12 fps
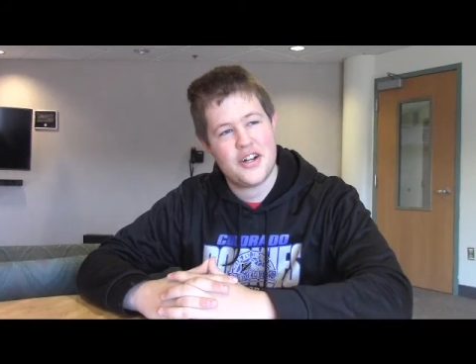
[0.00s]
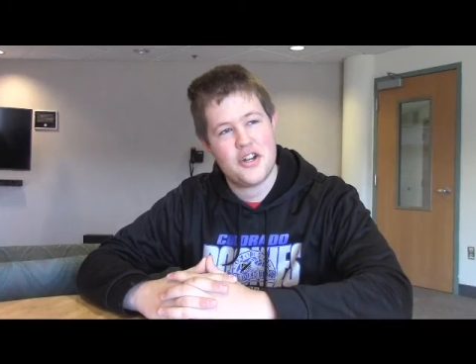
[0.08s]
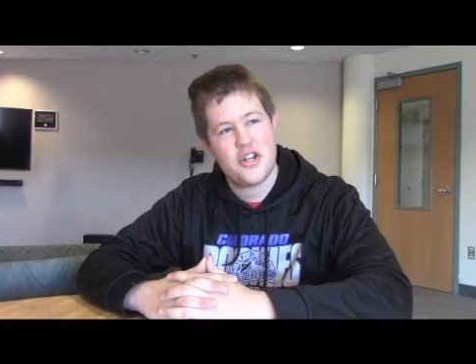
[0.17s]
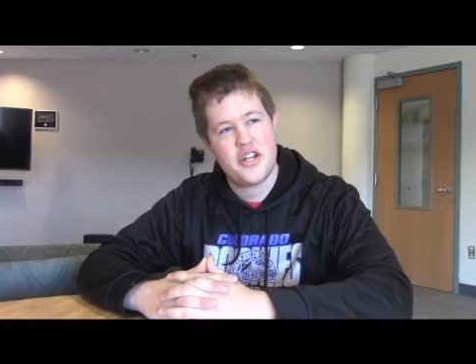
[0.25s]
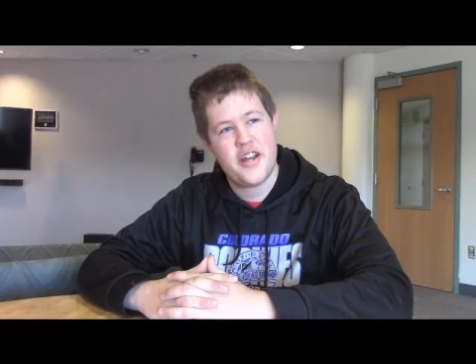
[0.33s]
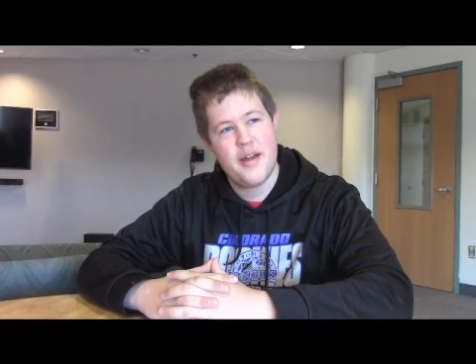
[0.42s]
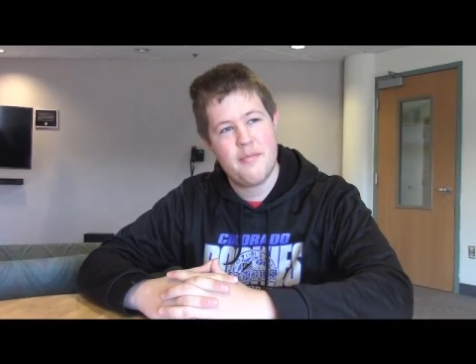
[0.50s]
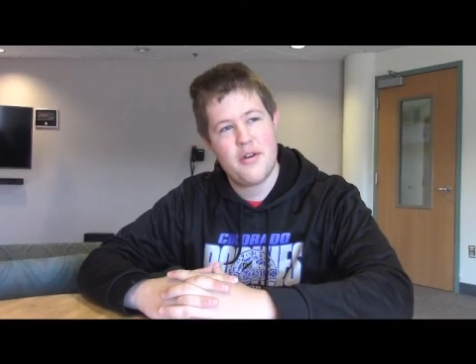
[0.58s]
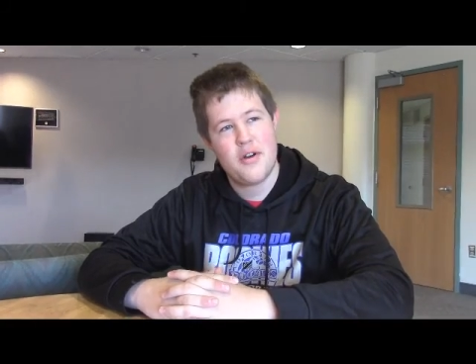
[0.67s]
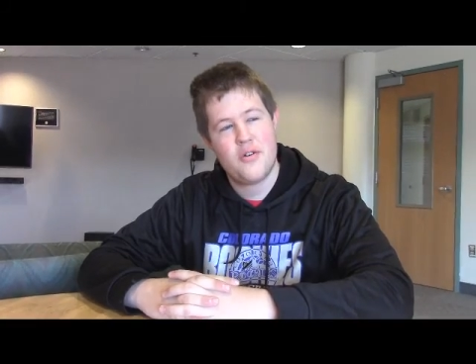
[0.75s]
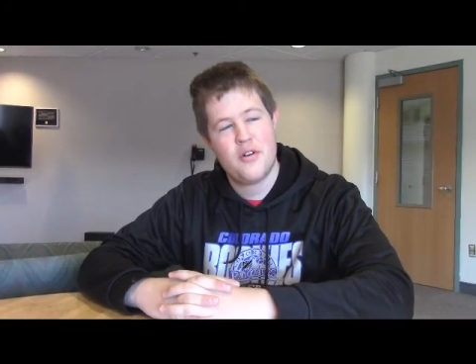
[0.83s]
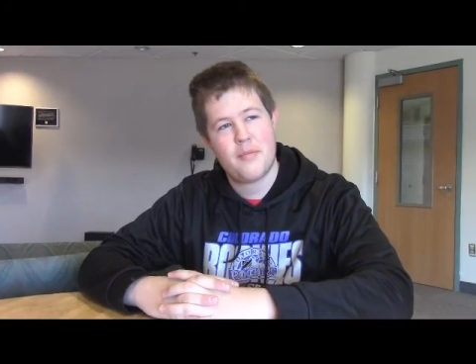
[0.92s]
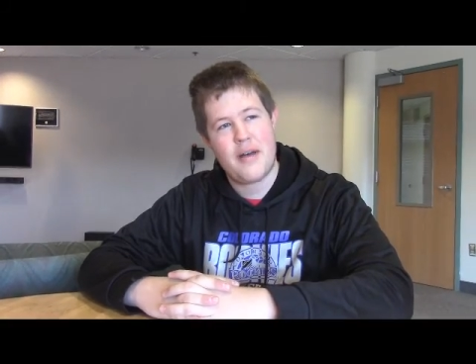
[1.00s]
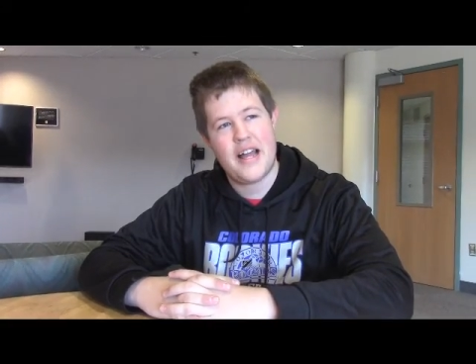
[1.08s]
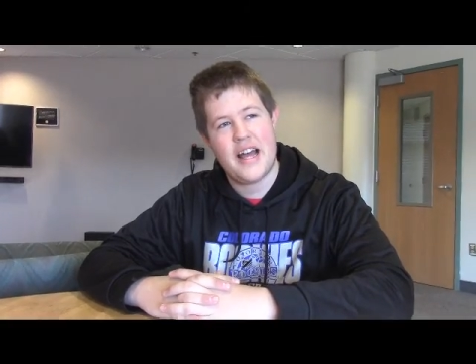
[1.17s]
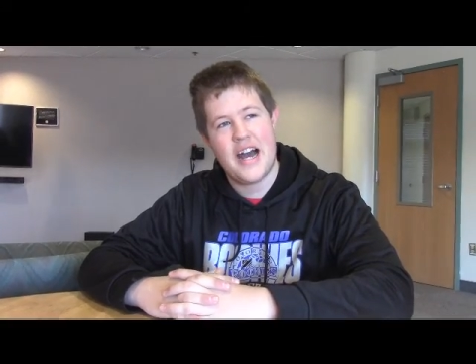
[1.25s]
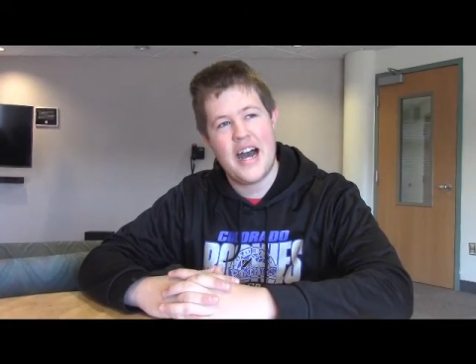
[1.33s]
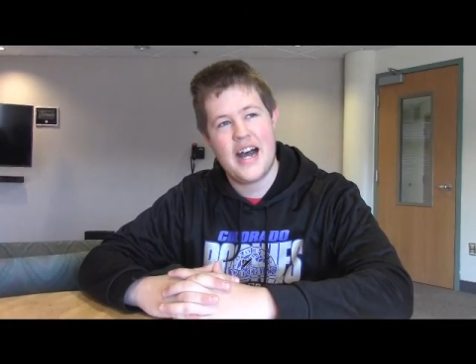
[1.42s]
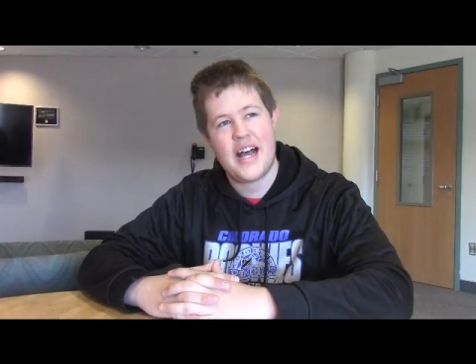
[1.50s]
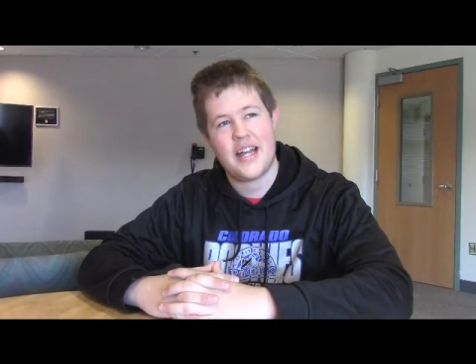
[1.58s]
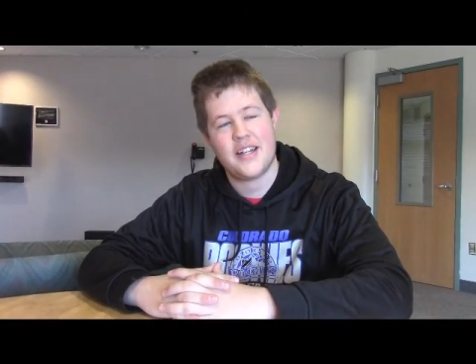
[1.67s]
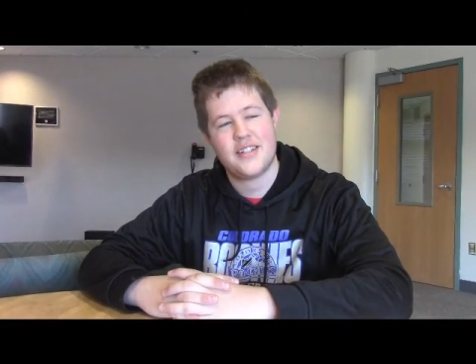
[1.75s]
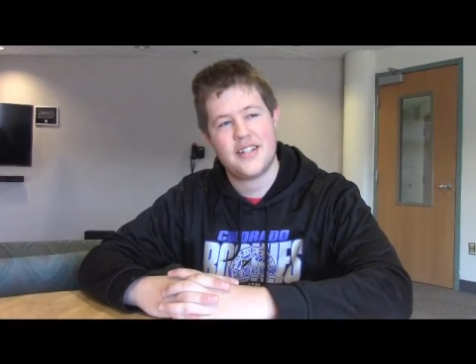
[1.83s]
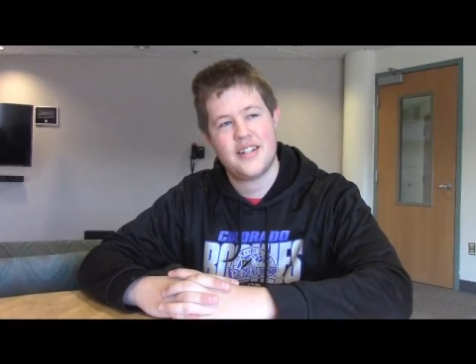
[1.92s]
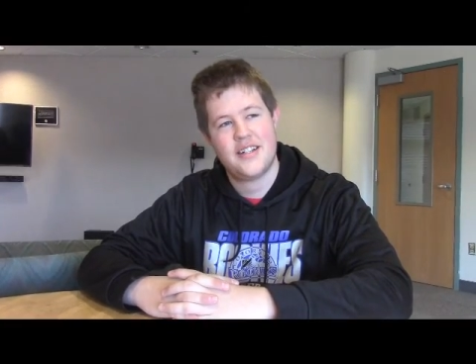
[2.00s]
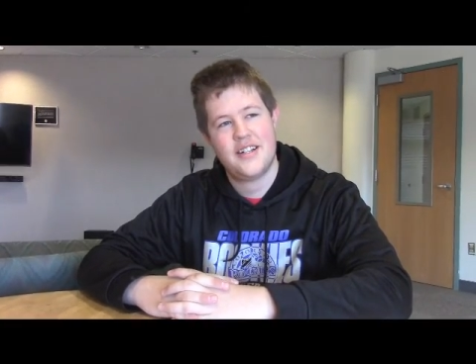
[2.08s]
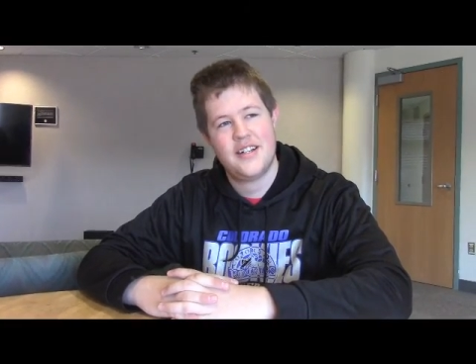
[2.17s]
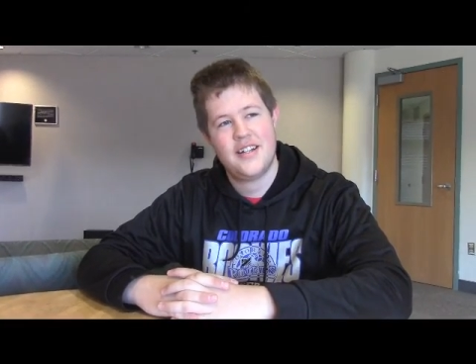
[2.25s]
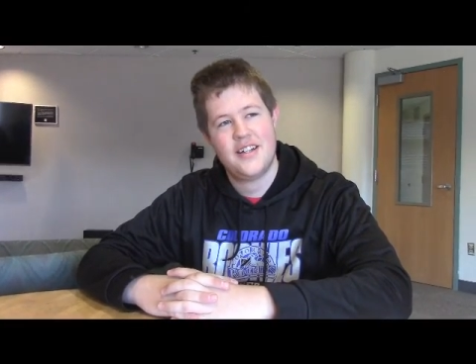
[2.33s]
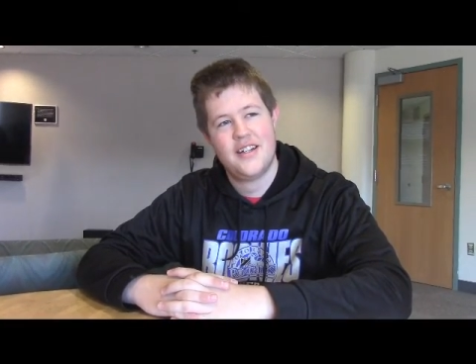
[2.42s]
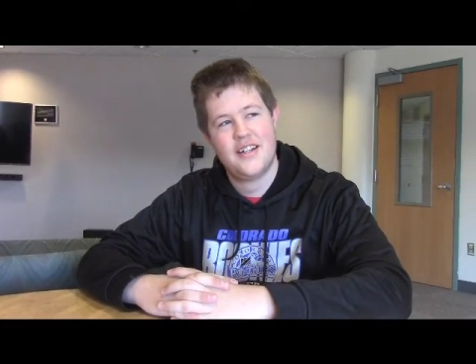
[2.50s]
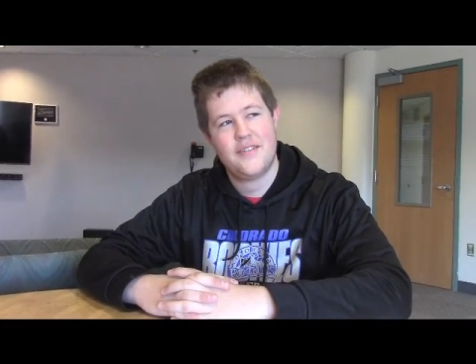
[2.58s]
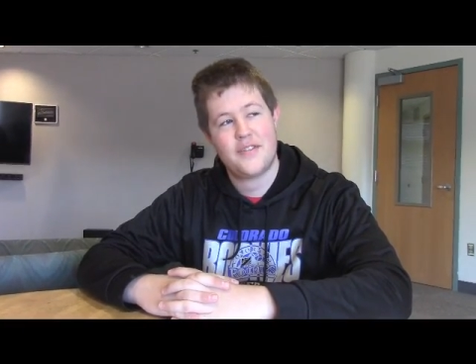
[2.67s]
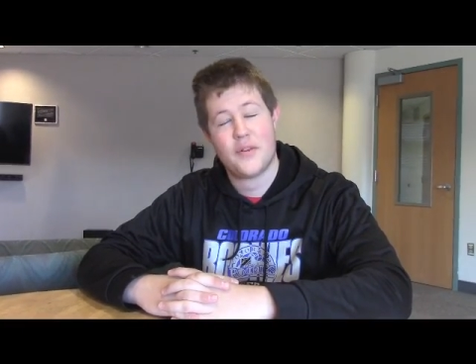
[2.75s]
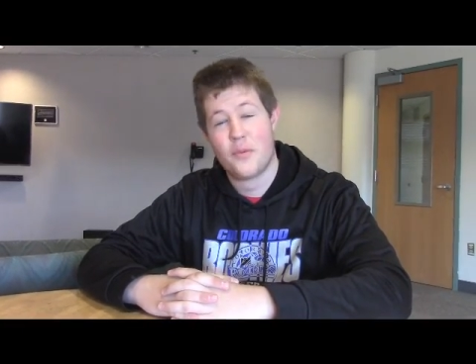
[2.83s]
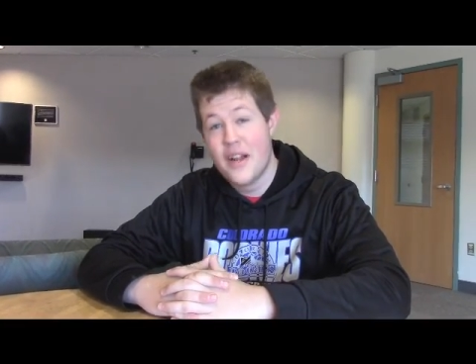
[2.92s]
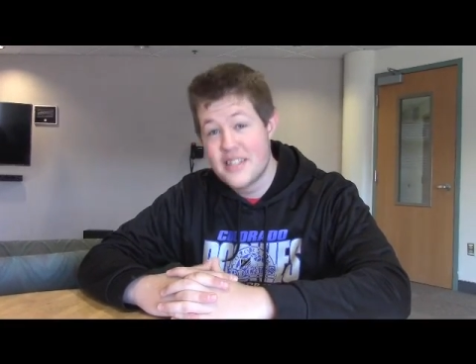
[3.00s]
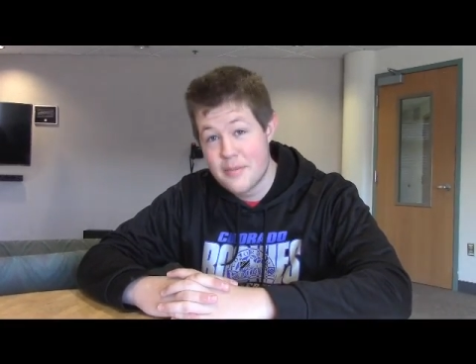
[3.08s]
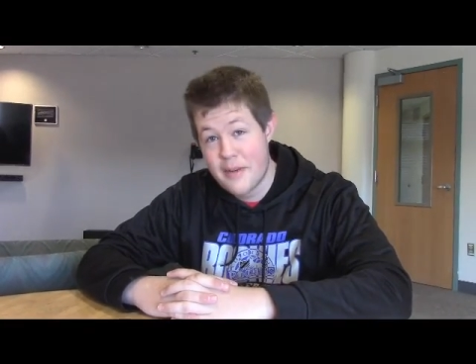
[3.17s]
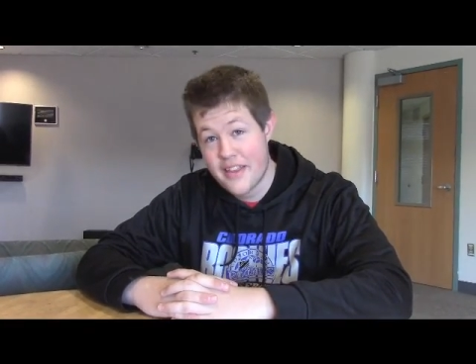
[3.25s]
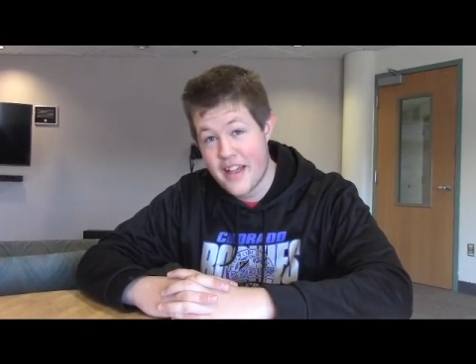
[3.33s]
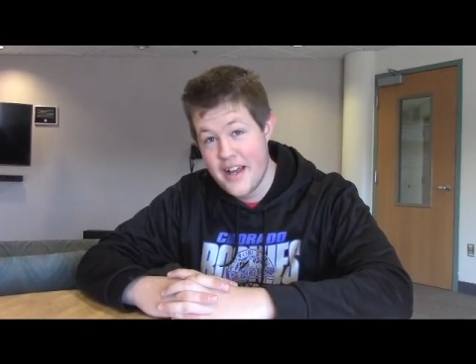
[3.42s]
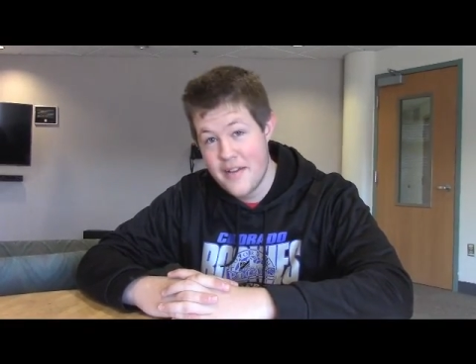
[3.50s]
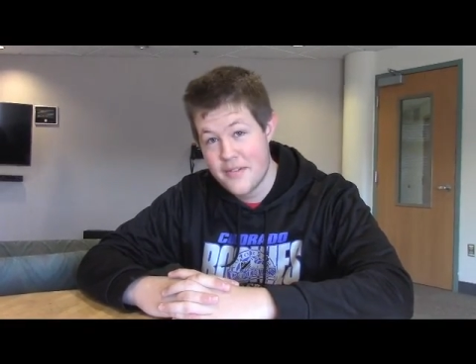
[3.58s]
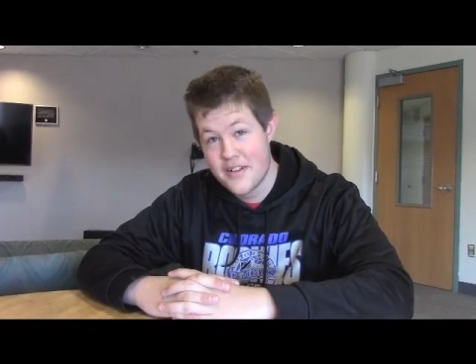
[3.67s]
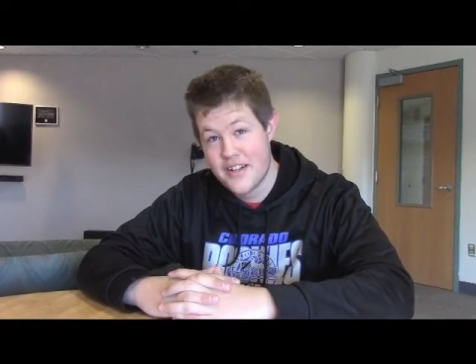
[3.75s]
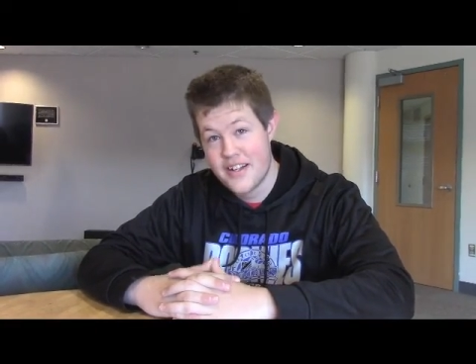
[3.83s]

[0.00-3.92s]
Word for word: or shampoo in my eyes for the rest of my life?